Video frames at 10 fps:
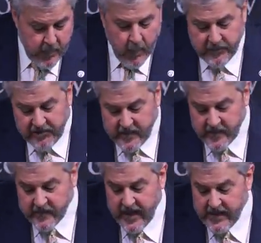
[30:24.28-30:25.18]
But what of
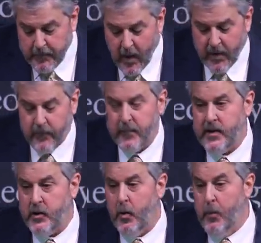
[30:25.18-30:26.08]
Jesus saying, Depart from me,
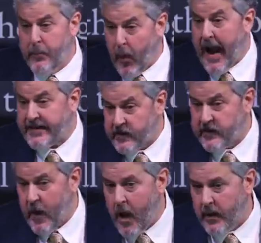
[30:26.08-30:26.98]
you who
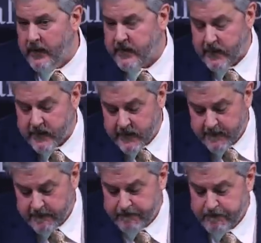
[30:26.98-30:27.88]
practice lawlessness?
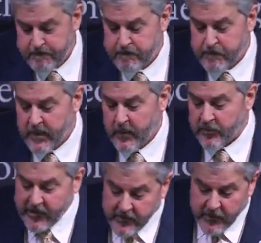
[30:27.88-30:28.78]

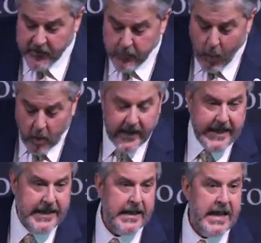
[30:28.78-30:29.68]
Well, Jesus is
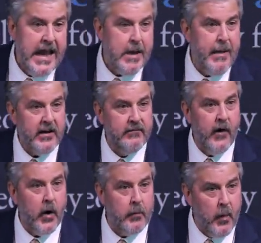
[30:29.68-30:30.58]
warning about a
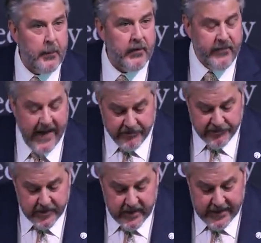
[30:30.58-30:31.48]
verbal
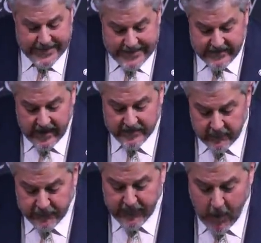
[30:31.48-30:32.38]
profession that
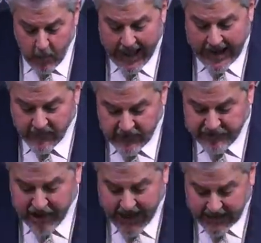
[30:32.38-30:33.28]
doesn't flow out of a
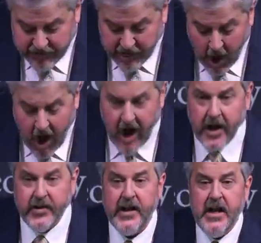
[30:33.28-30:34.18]
changed
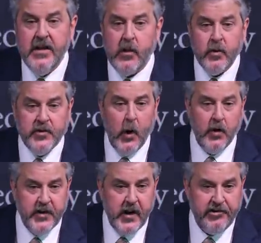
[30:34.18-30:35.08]
heart that
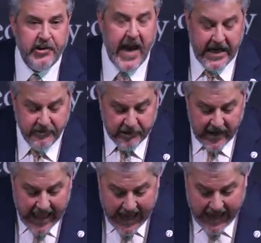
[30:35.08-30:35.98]
results in a changed
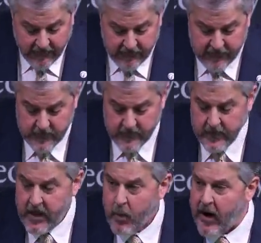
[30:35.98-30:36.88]
life
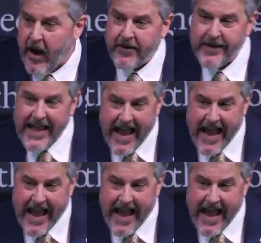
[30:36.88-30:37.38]
where our